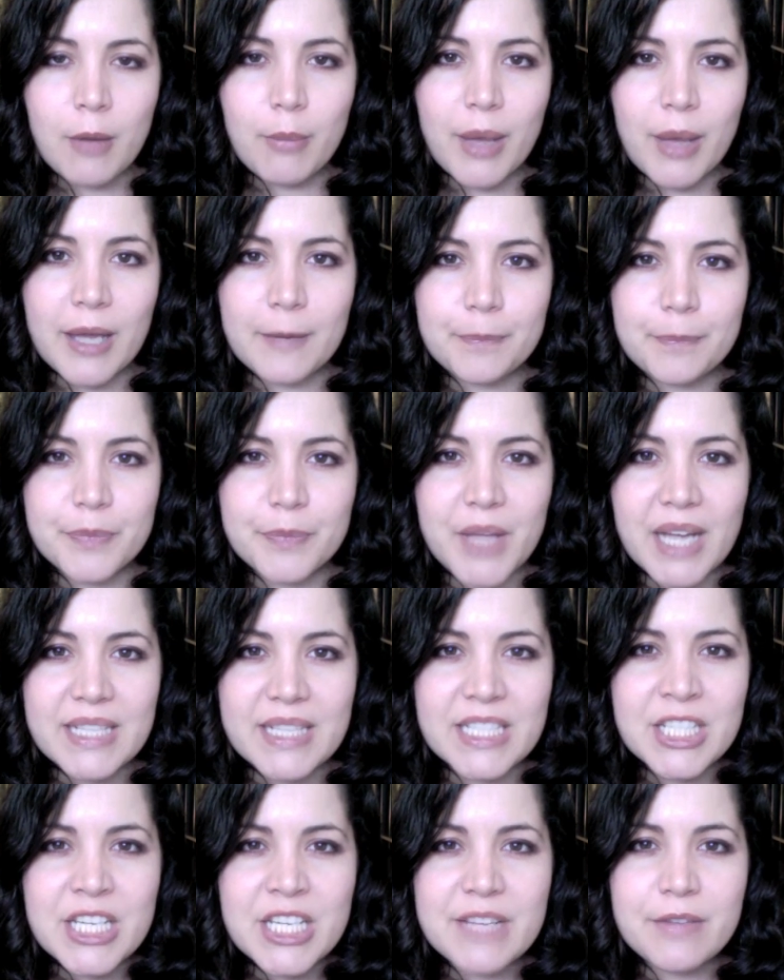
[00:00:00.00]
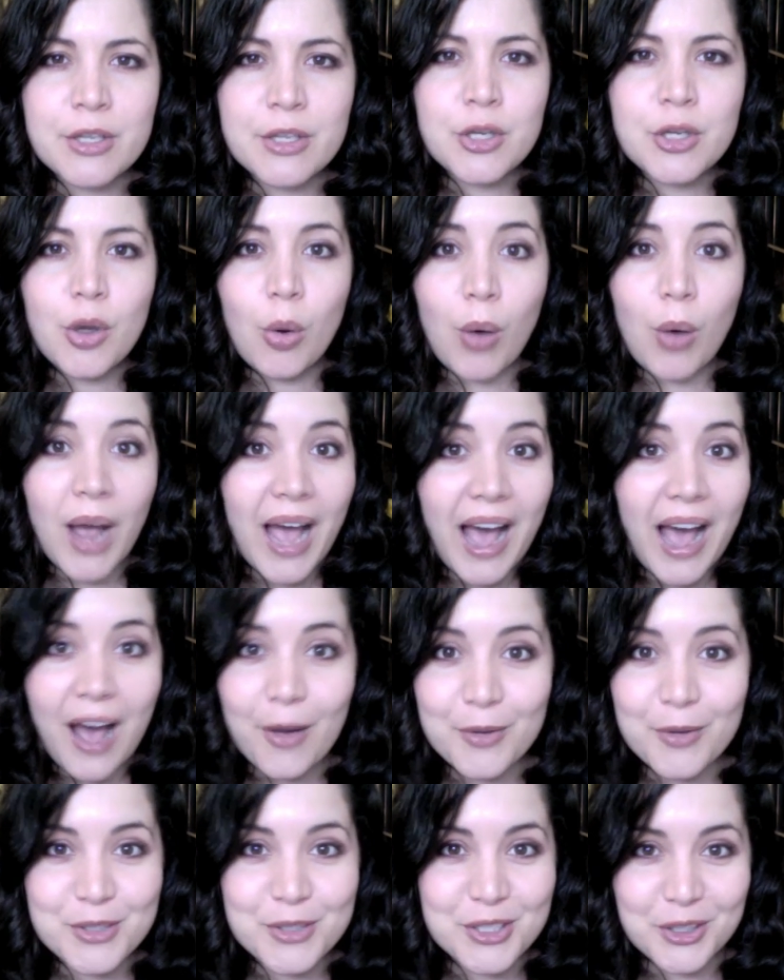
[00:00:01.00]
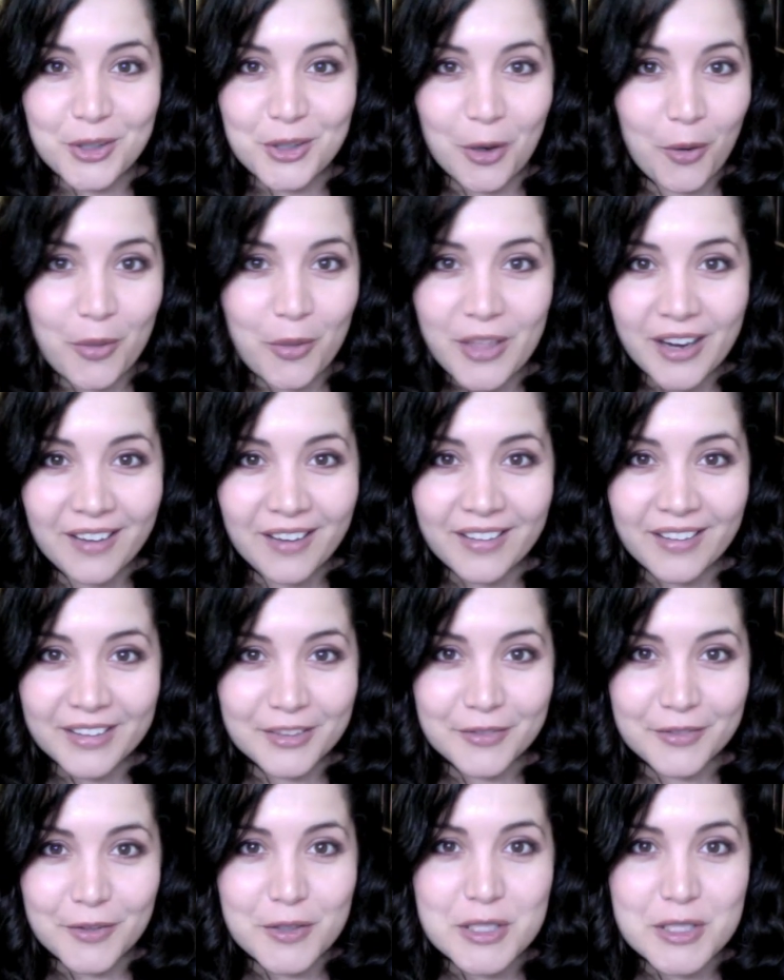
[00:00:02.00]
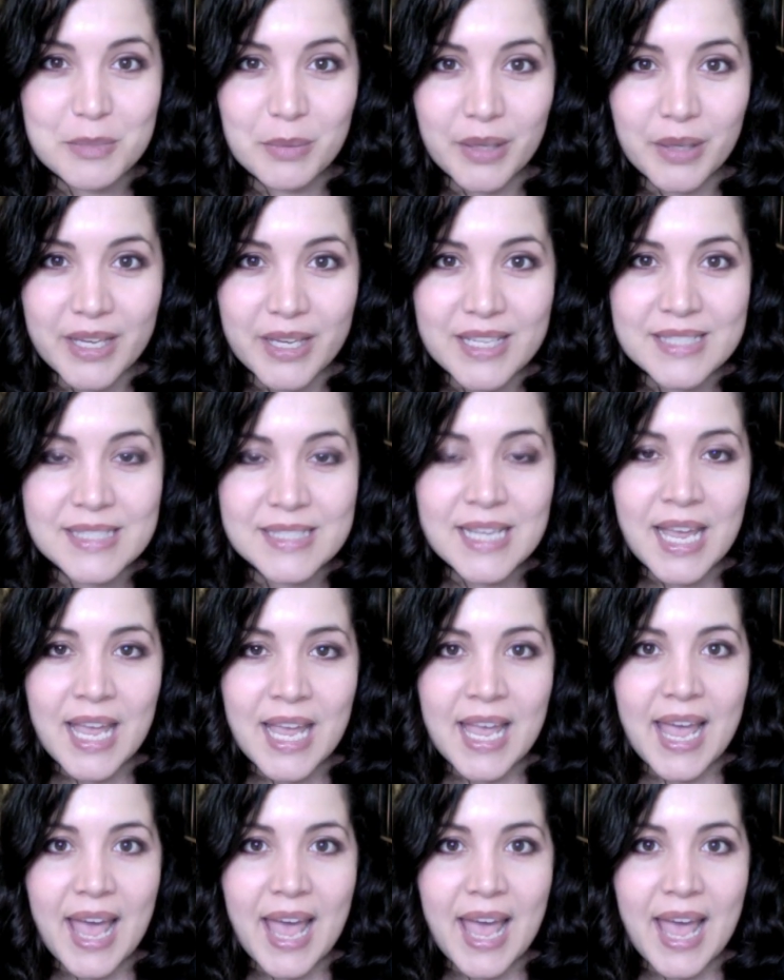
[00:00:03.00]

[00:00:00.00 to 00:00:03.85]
but I didn't even know how to go there in the first place.